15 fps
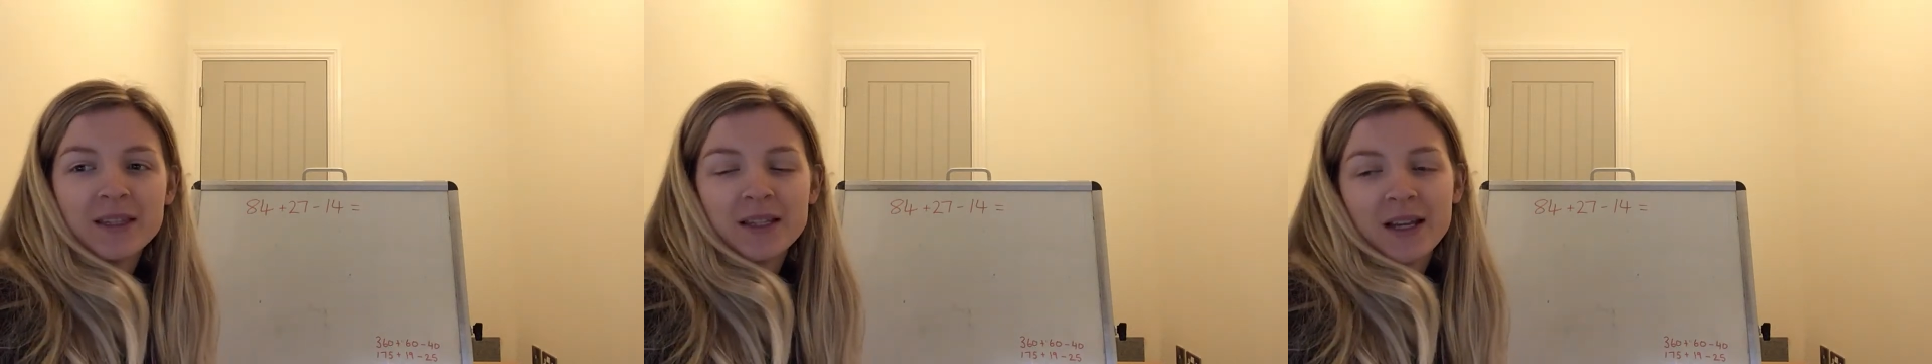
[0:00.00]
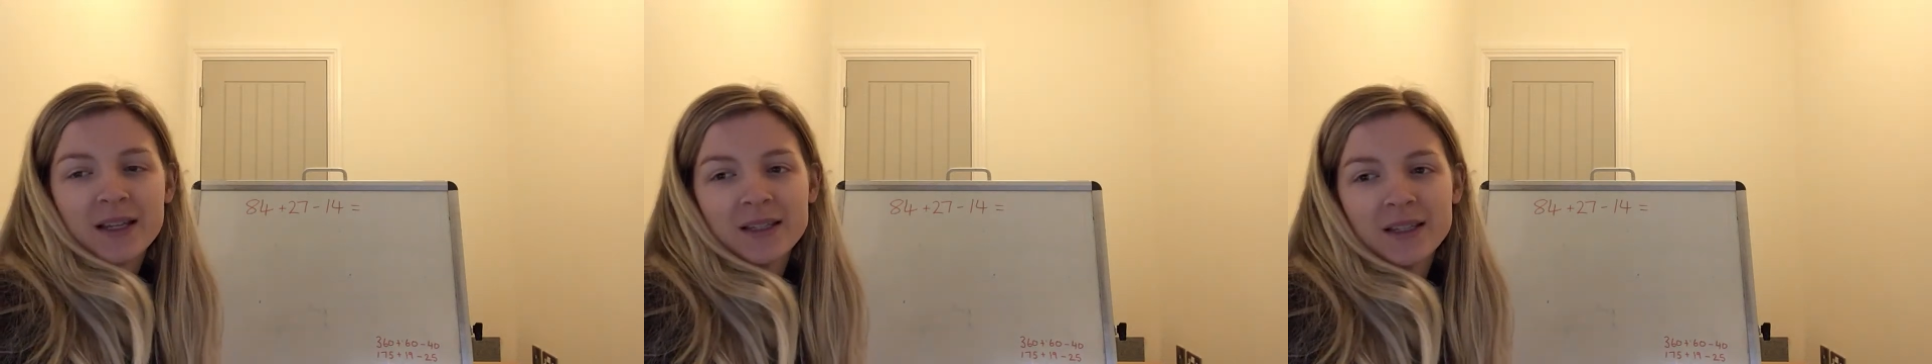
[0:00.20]

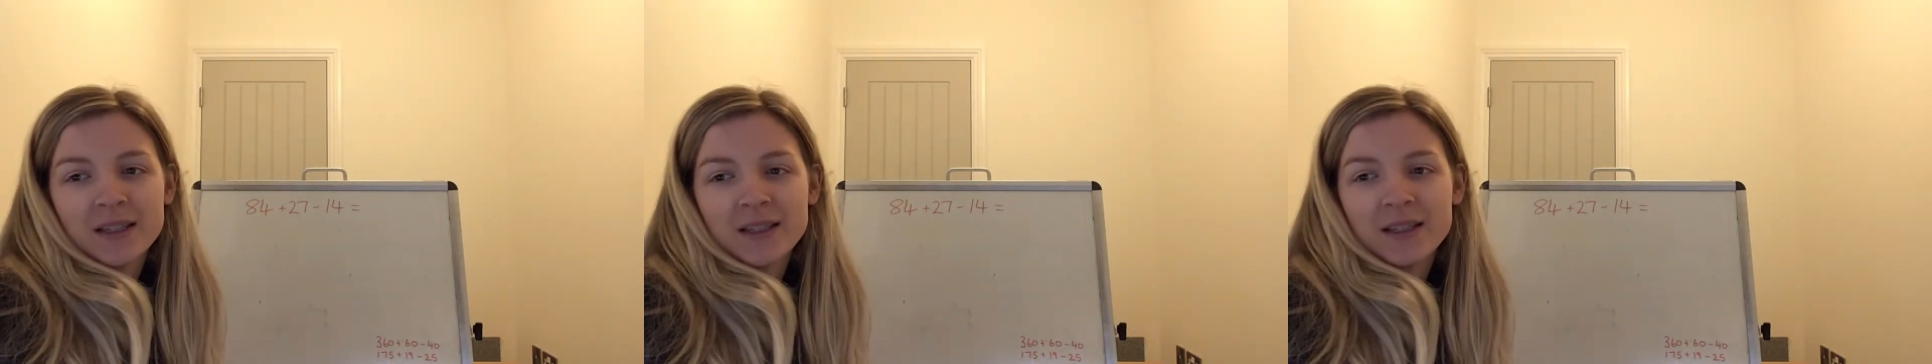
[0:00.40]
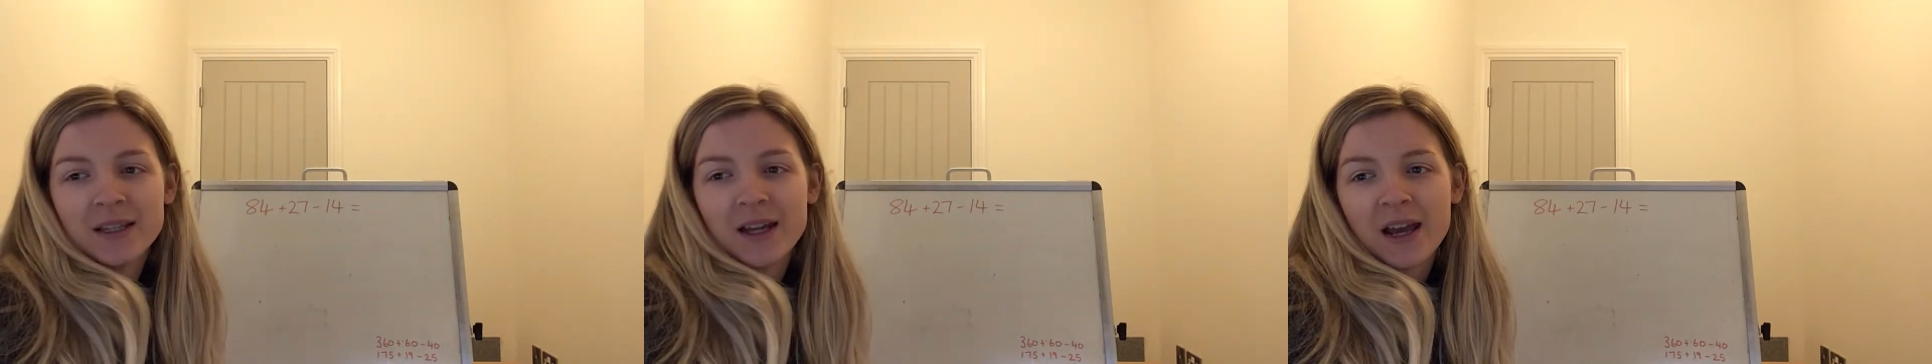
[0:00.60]

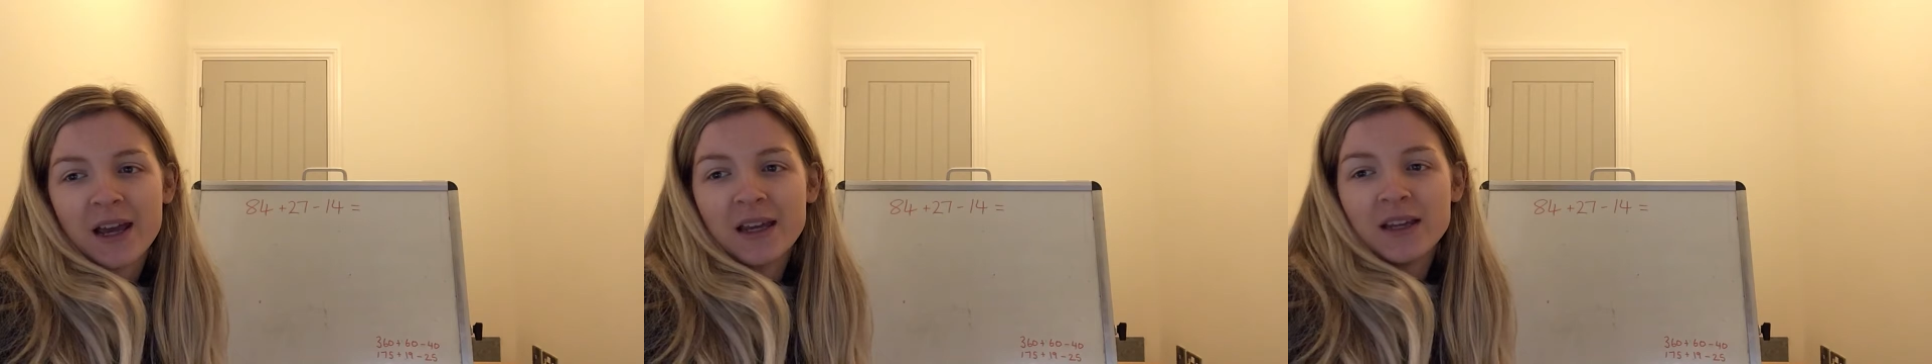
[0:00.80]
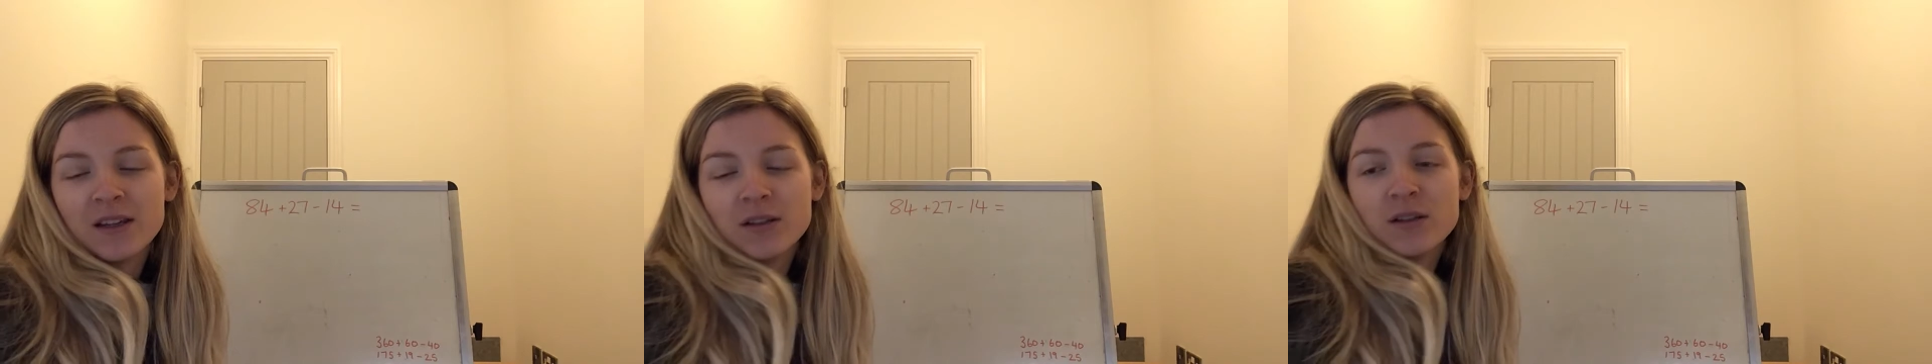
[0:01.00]
lesson
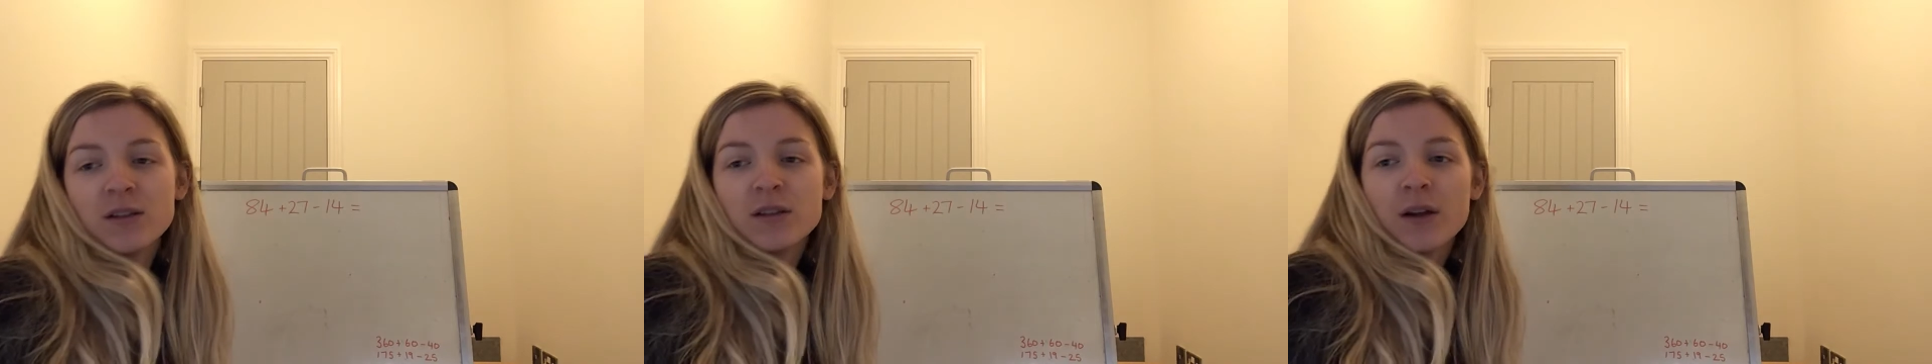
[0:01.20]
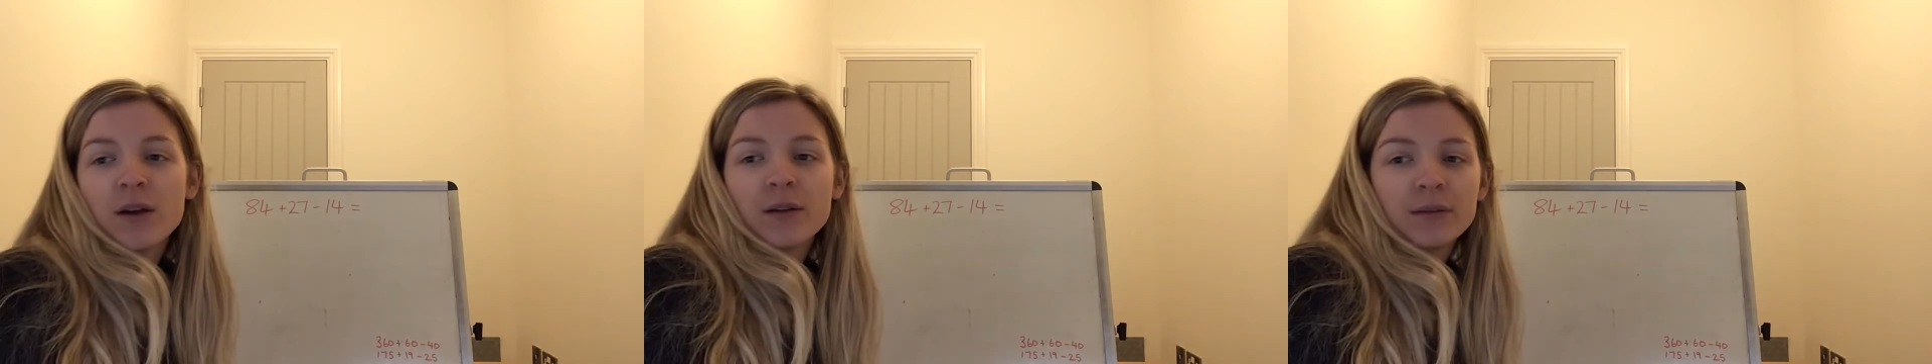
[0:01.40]
today.
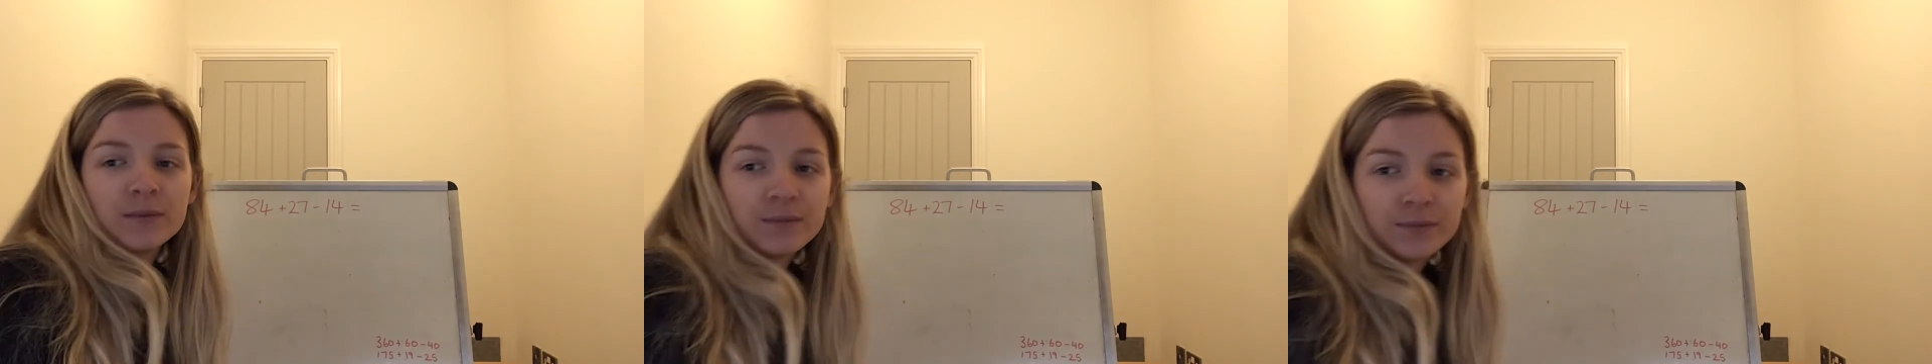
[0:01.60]
So,